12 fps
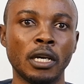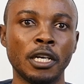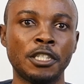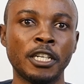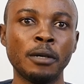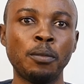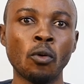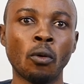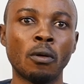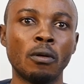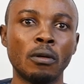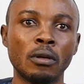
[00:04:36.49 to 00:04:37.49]

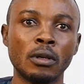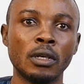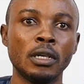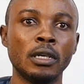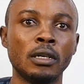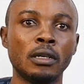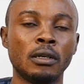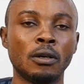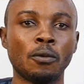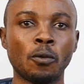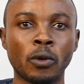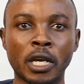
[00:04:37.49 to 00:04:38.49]
Example.
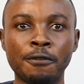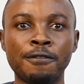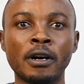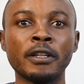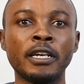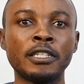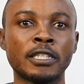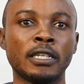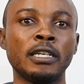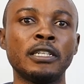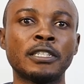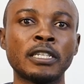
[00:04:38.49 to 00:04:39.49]
We can find it
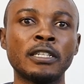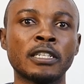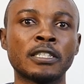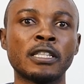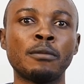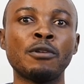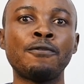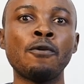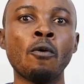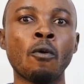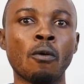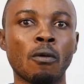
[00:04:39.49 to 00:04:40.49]
in the sentence number
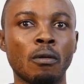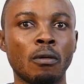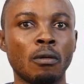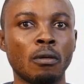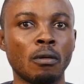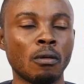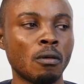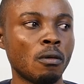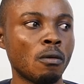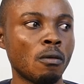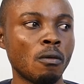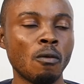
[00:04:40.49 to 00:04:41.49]
4.
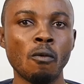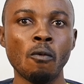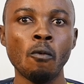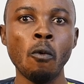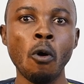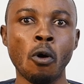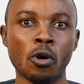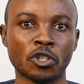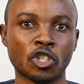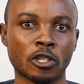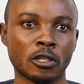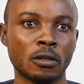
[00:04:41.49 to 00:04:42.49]

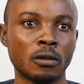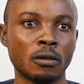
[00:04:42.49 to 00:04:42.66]
Watched.